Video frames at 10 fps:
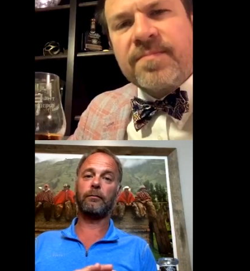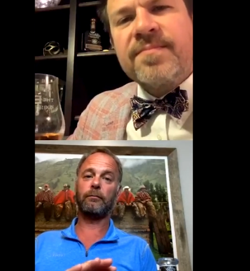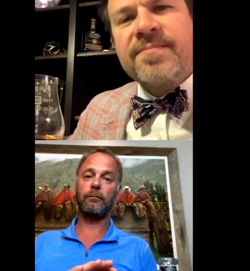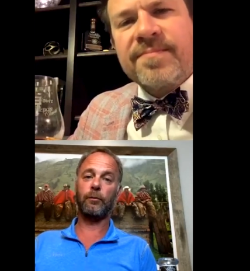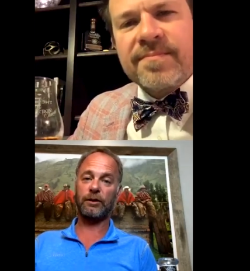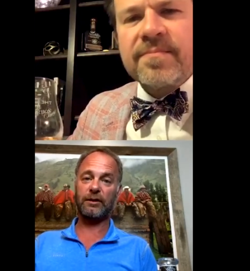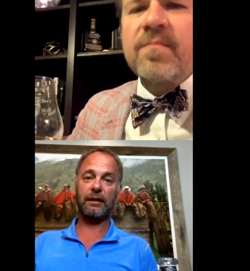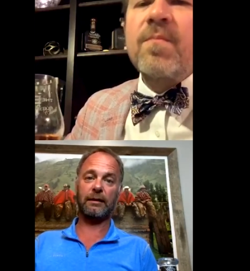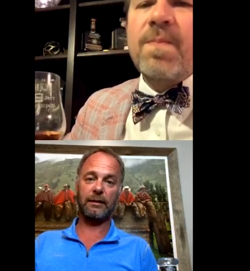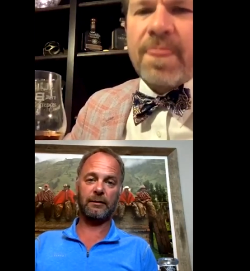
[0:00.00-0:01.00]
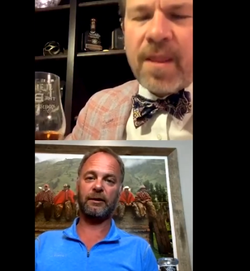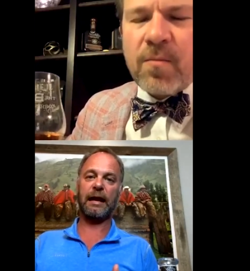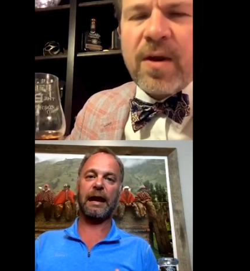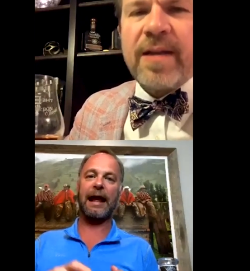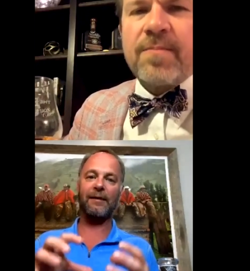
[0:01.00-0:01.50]
Speaker 1: whiskey. You got
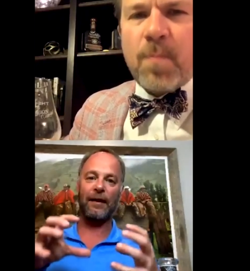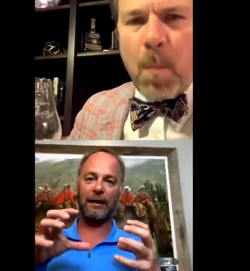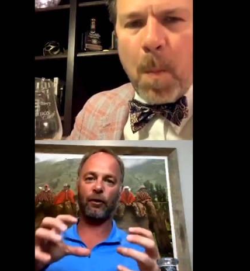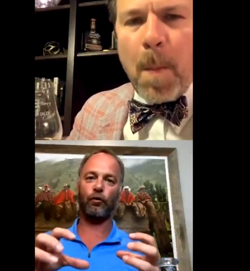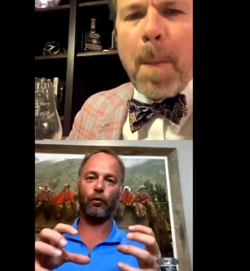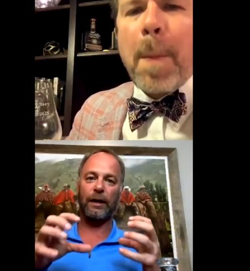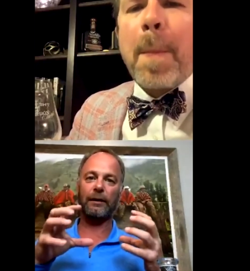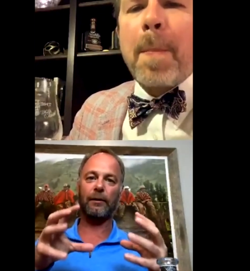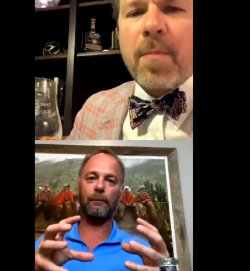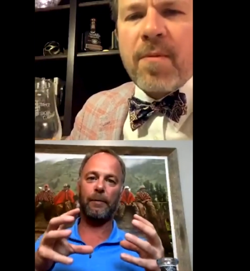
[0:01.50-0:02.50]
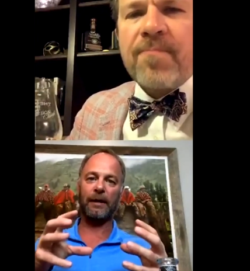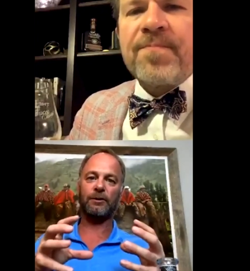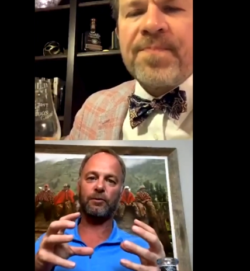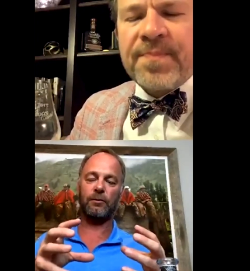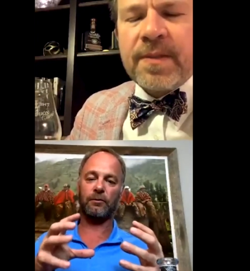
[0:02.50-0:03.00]
to have that great
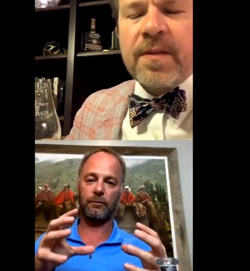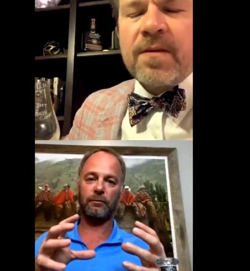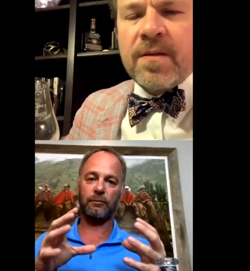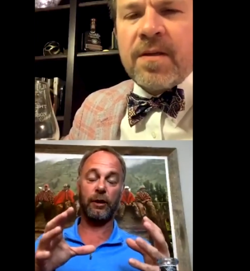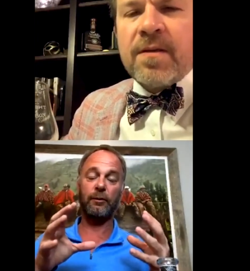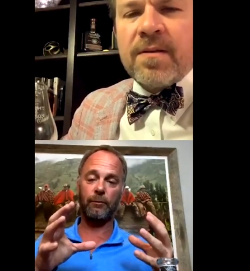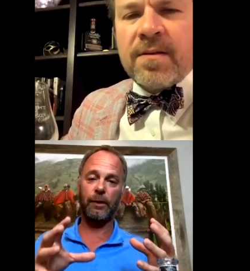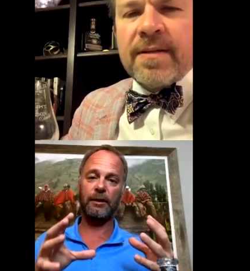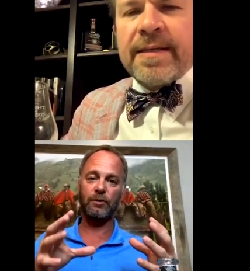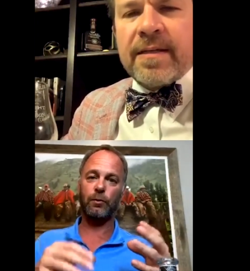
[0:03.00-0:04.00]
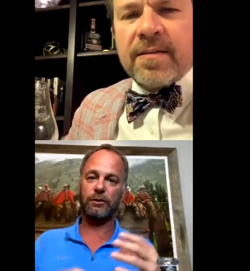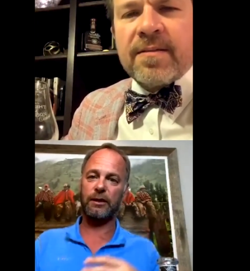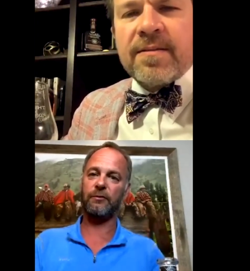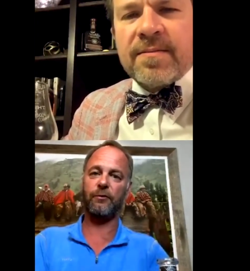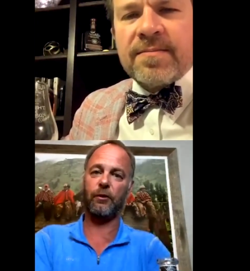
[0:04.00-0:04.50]
base whiskey
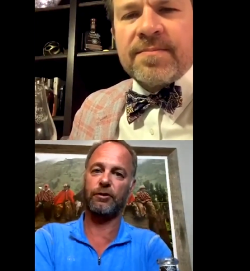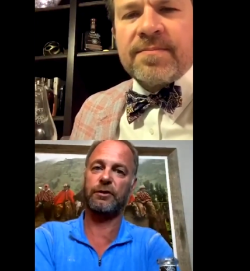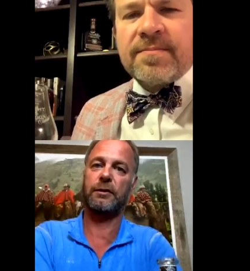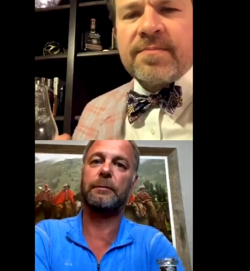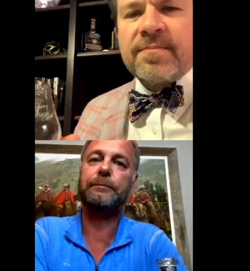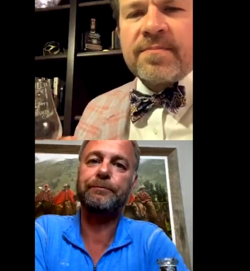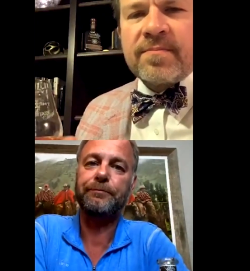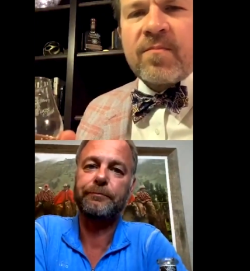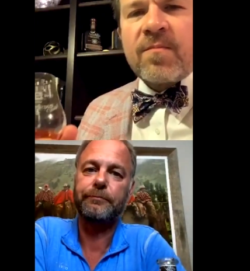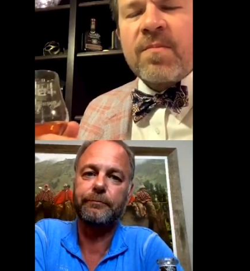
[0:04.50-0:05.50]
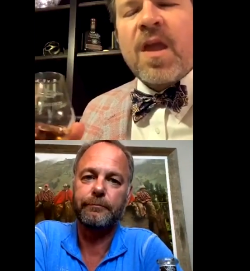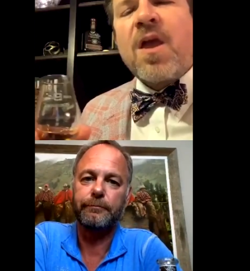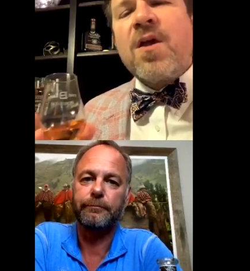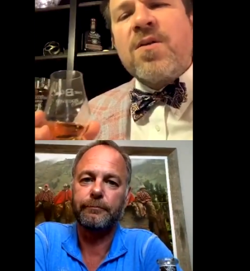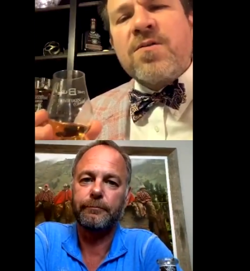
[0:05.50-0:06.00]
first.
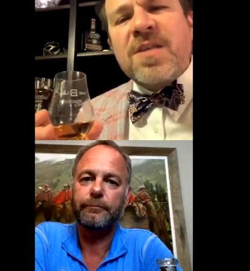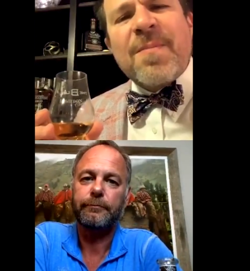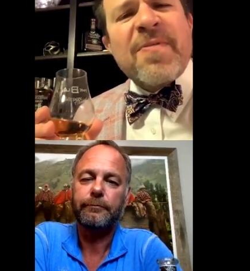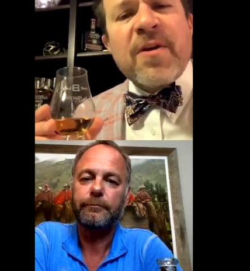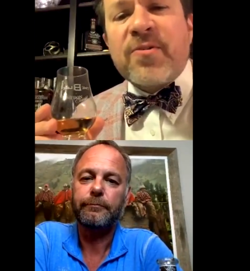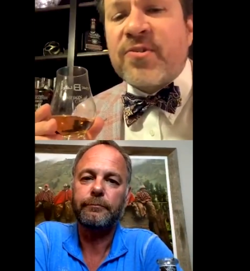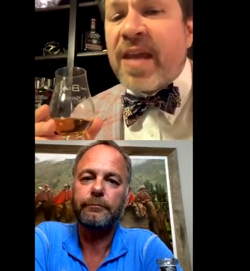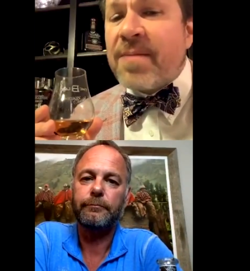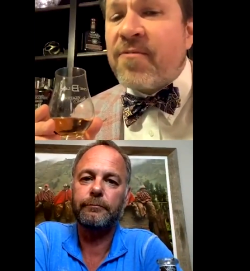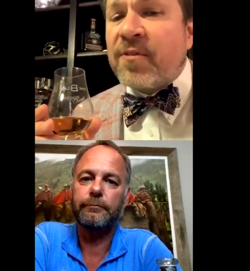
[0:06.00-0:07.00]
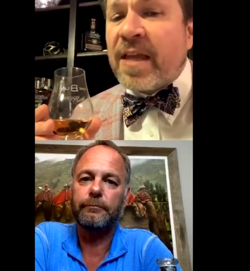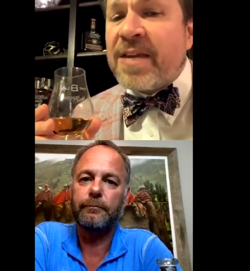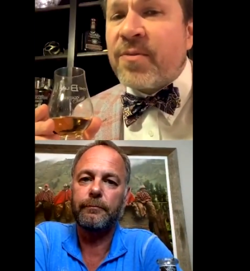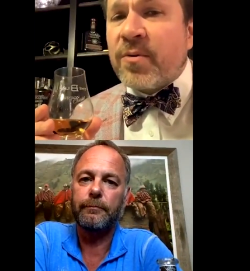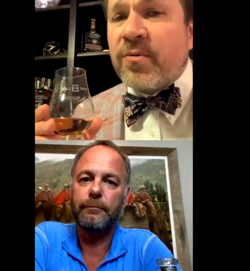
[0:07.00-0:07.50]
Speaker 2: Some of those same
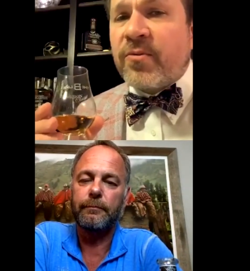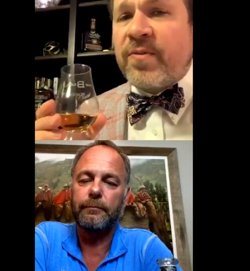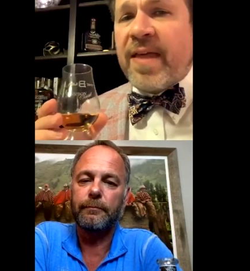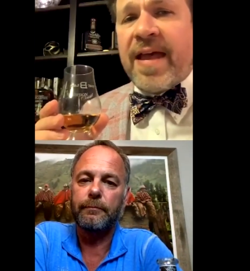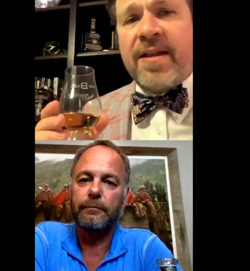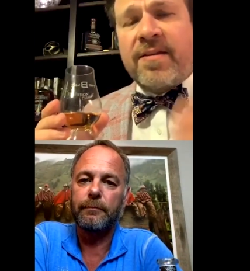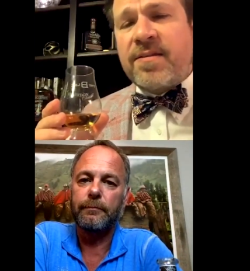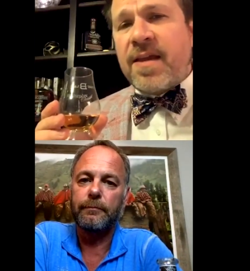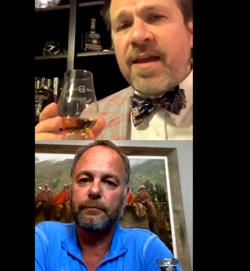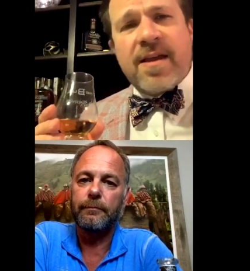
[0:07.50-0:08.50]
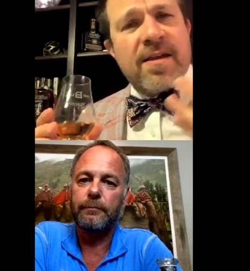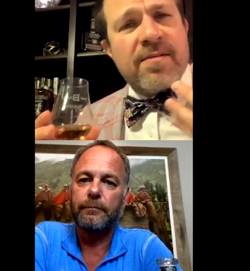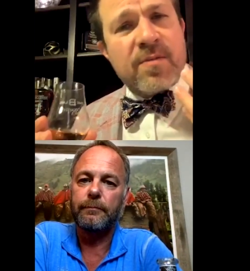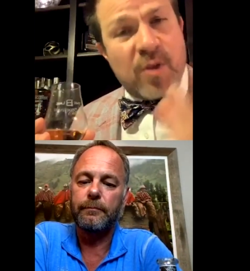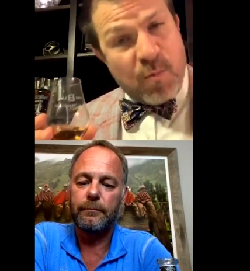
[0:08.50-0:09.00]
flavors that
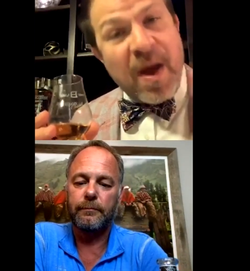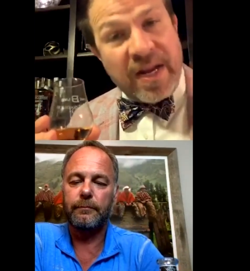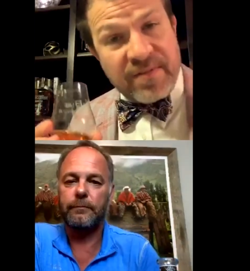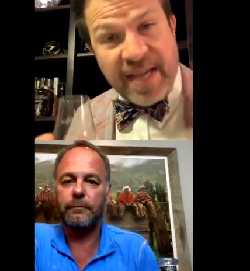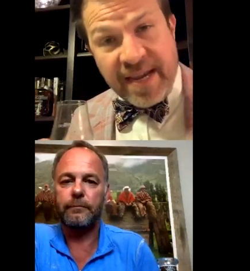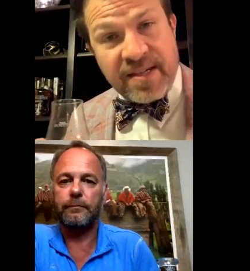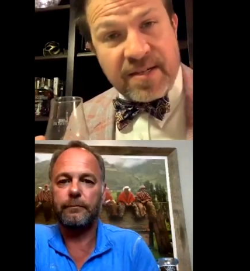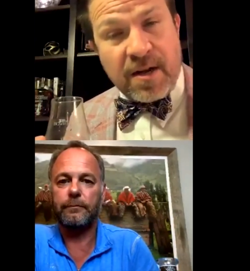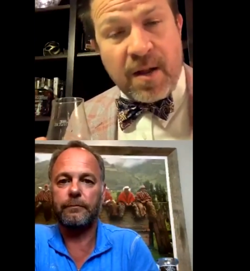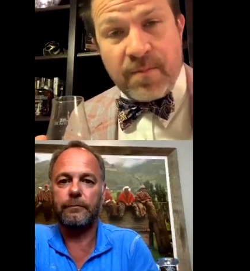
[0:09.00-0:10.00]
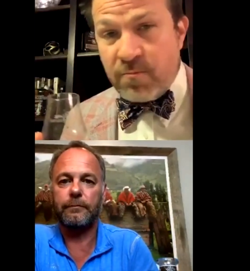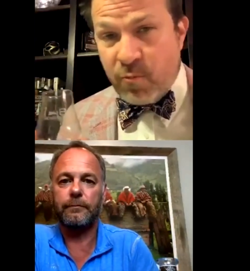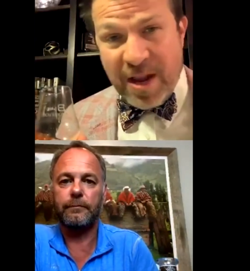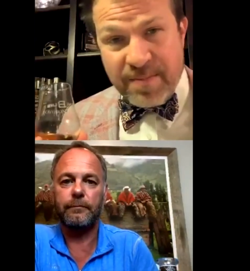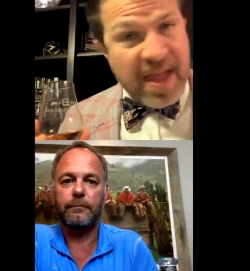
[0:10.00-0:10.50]
you might have tasted on way
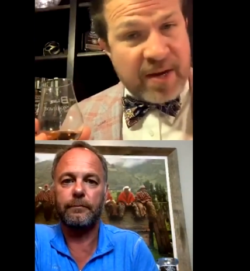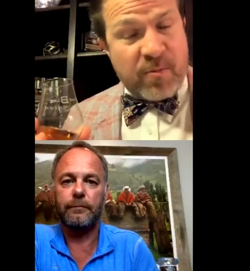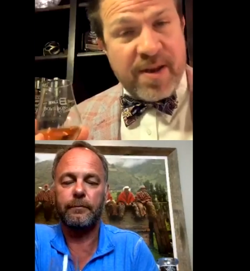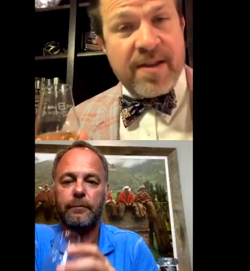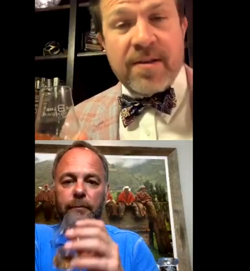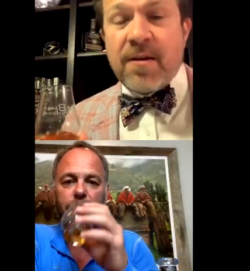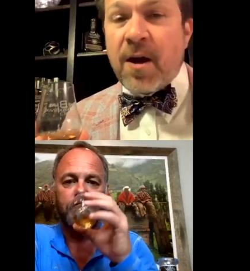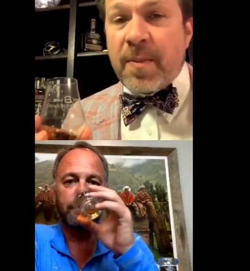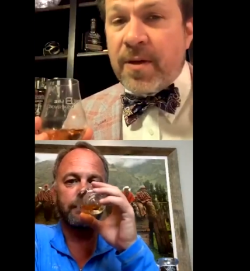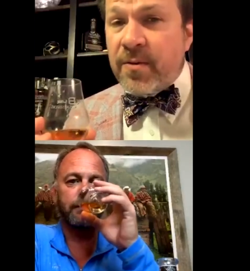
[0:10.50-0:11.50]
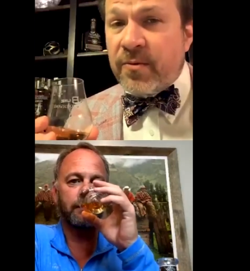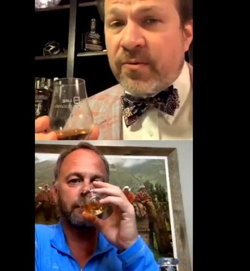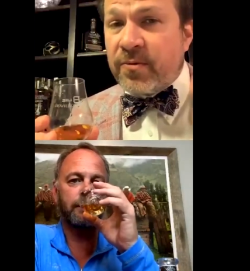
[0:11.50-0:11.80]
back when on those